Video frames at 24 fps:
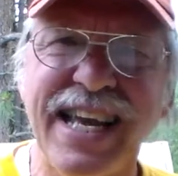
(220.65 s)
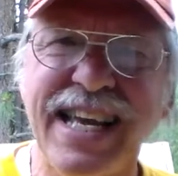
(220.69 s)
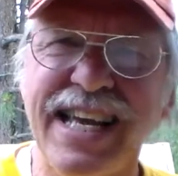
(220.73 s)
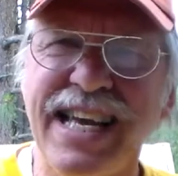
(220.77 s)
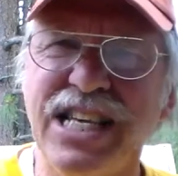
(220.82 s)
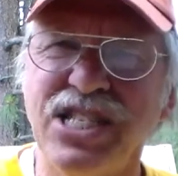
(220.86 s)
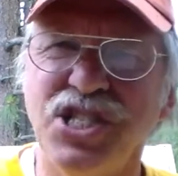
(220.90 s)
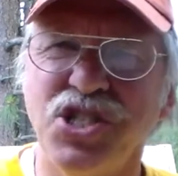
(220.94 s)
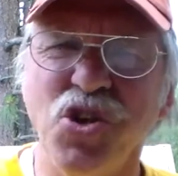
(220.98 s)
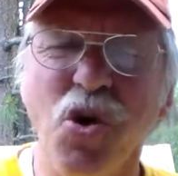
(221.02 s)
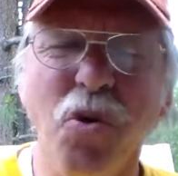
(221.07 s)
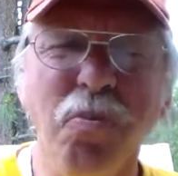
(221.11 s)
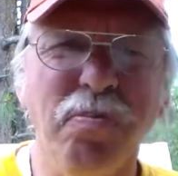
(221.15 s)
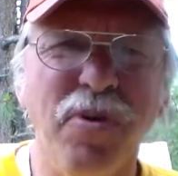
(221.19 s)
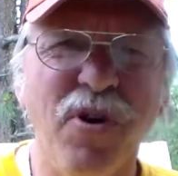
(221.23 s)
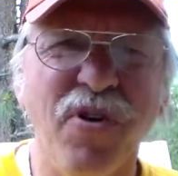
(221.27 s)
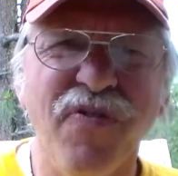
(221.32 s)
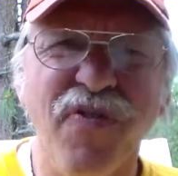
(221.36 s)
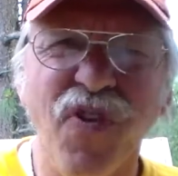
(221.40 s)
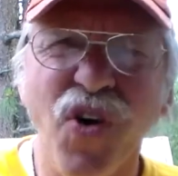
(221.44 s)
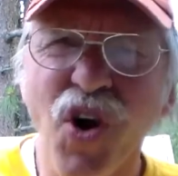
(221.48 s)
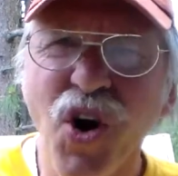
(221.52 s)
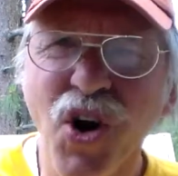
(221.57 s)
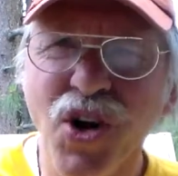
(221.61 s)
It's so
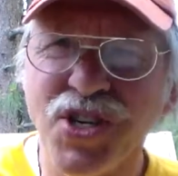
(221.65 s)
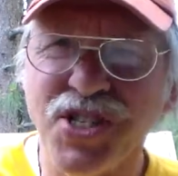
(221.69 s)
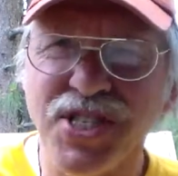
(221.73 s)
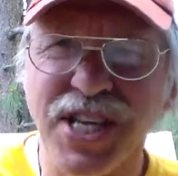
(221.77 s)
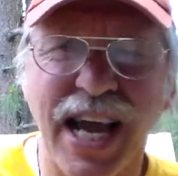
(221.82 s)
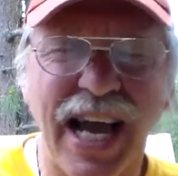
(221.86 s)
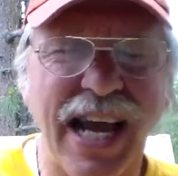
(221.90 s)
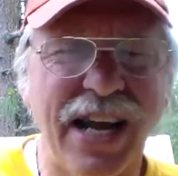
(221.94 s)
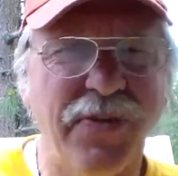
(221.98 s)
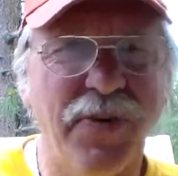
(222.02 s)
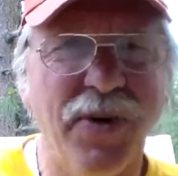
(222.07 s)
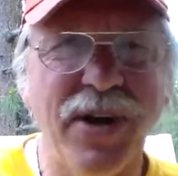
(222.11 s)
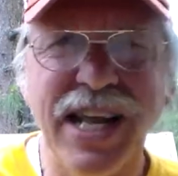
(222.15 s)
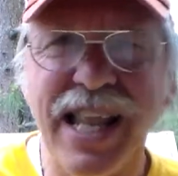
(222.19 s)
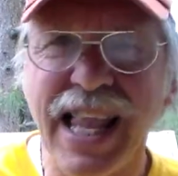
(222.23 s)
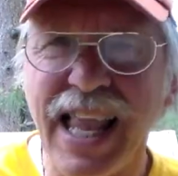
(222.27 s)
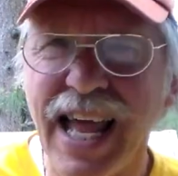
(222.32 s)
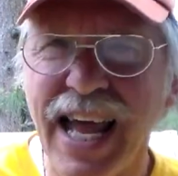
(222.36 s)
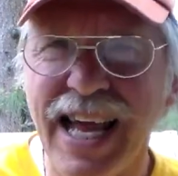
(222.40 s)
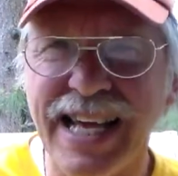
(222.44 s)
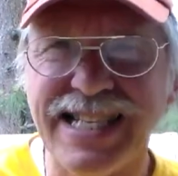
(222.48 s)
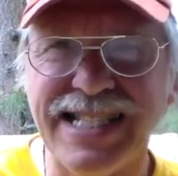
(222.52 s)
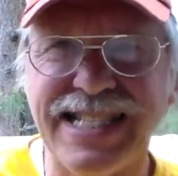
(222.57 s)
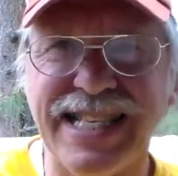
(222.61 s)
perverse. I
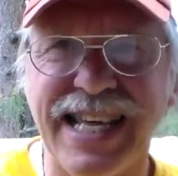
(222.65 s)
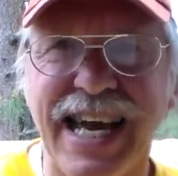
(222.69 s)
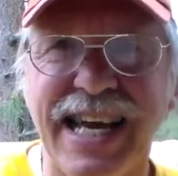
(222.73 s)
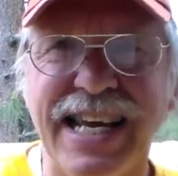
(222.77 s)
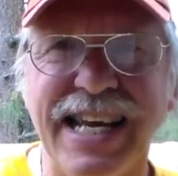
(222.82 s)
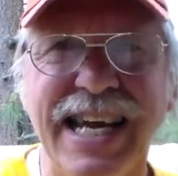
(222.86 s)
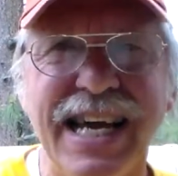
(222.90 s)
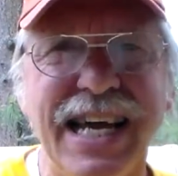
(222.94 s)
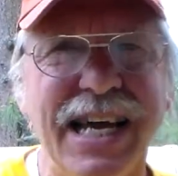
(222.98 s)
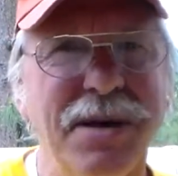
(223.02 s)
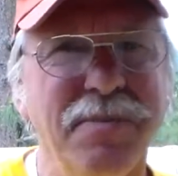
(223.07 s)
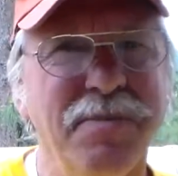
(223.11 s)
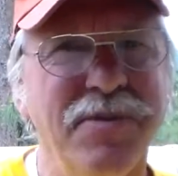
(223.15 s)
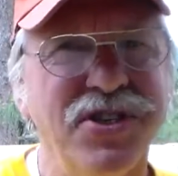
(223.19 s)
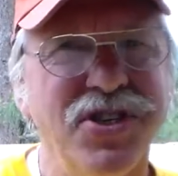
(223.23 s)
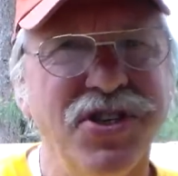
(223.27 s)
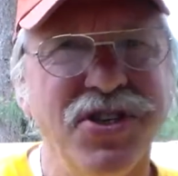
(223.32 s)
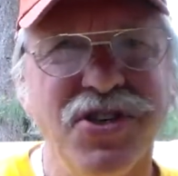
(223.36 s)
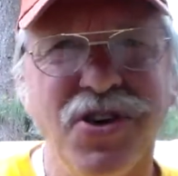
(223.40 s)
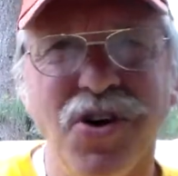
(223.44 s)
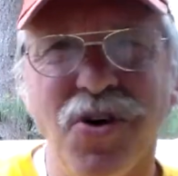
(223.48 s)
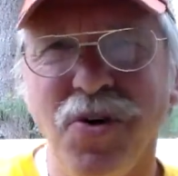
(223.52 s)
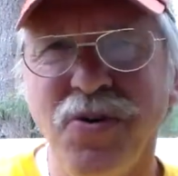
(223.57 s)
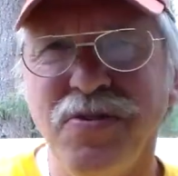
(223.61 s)
realize that. But,
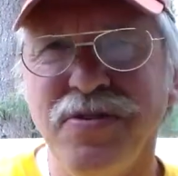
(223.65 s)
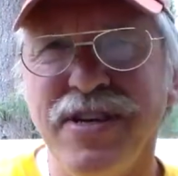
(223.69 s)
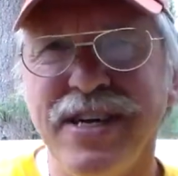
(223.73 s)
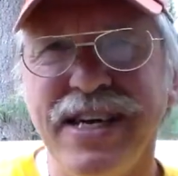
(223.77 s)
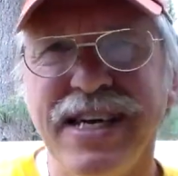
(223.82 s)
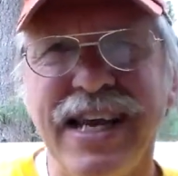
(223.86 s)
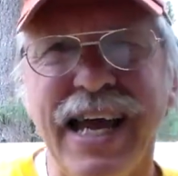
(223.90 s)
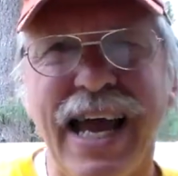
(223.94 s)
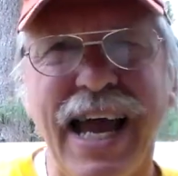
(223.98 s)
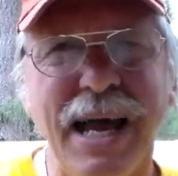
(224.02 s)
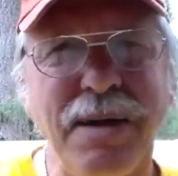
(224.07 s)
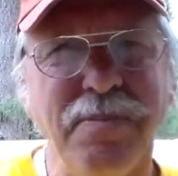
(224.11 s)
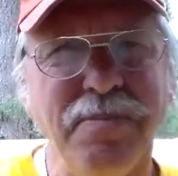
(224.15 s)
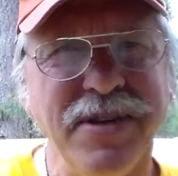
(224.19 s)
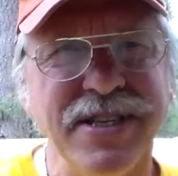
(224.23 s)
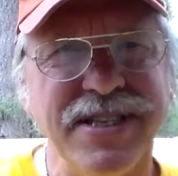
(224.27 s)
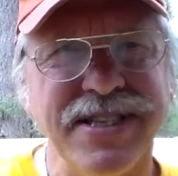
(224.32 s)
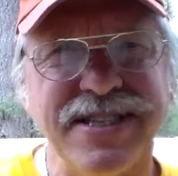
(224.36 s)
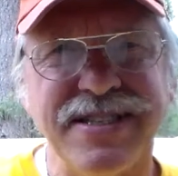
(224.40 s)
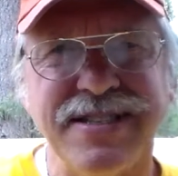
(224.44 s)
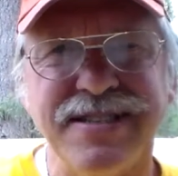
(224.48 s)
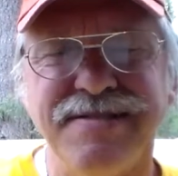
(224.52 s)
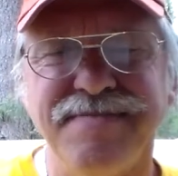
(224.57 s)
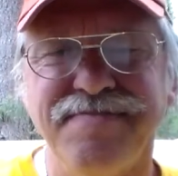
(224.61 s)
you know, it
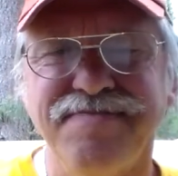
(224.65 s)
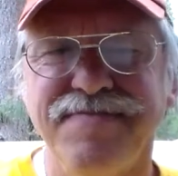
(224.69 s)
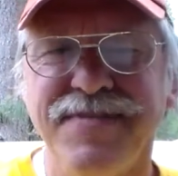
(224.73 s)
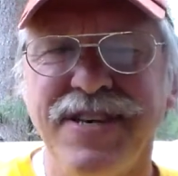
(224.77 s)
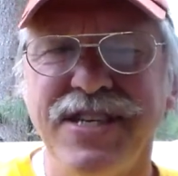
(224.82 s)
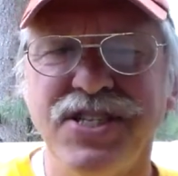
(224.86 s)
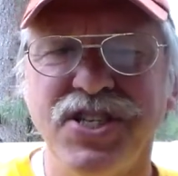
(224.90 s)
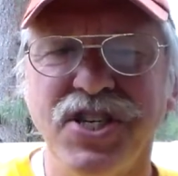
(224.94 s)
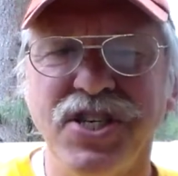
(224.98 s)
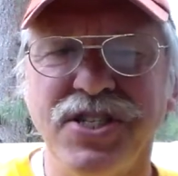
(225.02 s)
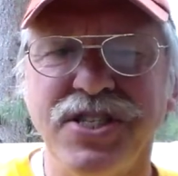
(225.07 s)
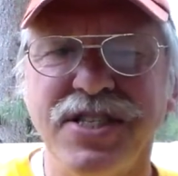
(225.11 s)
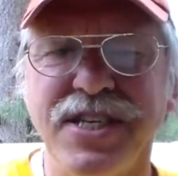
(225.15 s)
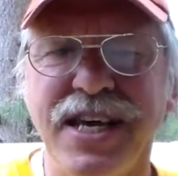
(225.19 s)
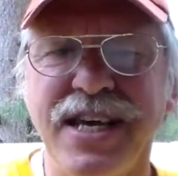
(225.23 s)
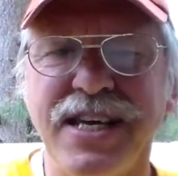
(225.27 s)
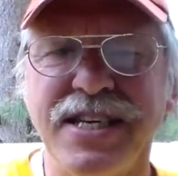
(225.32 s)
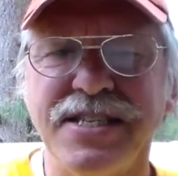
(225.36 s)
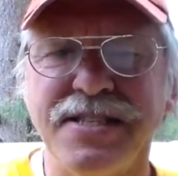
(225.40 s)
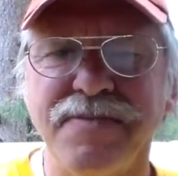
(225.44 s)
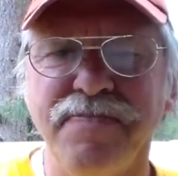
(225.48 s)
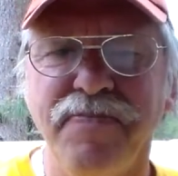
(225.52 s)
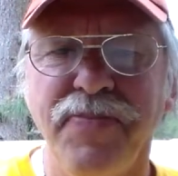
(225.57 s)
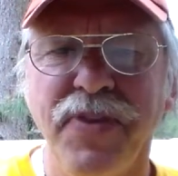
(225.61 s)
happens. It just
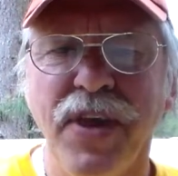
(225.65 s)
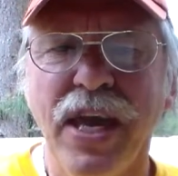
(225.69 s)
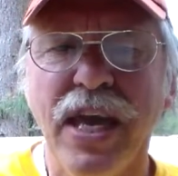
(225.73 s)
does.